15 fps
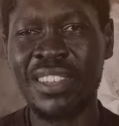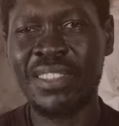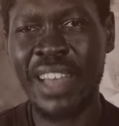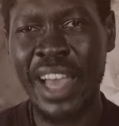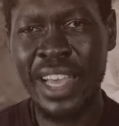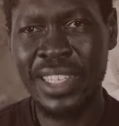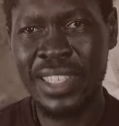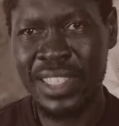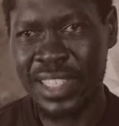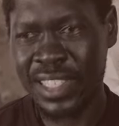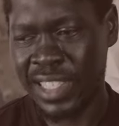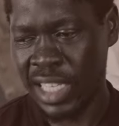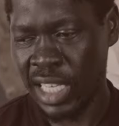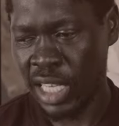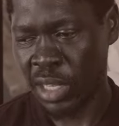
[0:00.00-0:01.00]

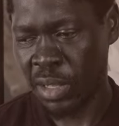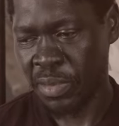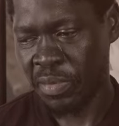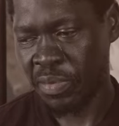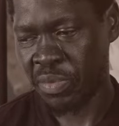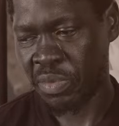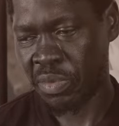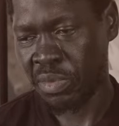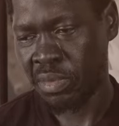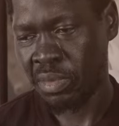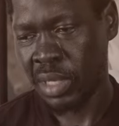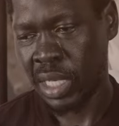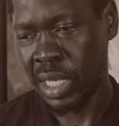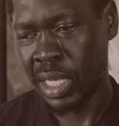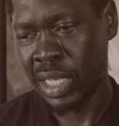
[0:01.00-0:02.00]
Ecstasy.
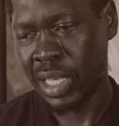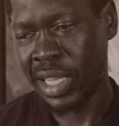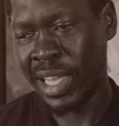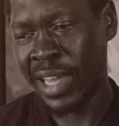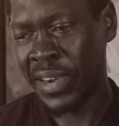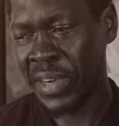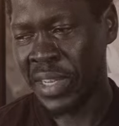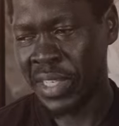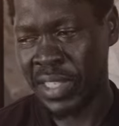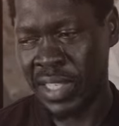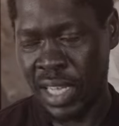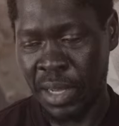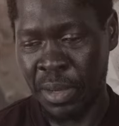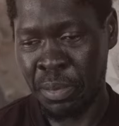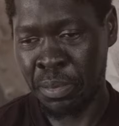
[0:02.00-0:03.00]
There is
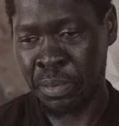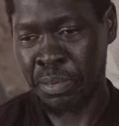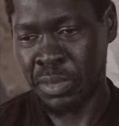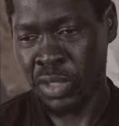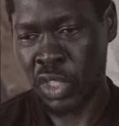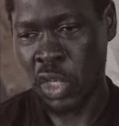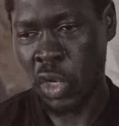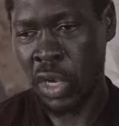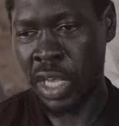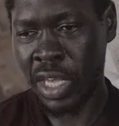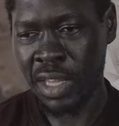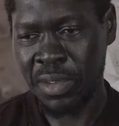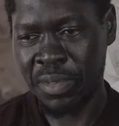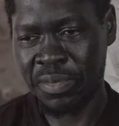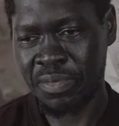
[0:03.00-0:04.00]
joy. I